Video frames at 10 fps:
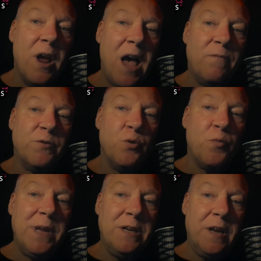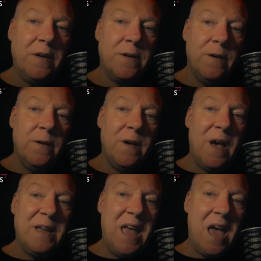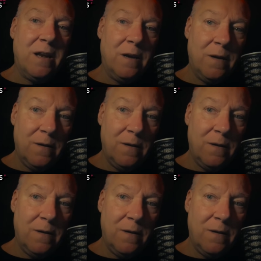have to read it again.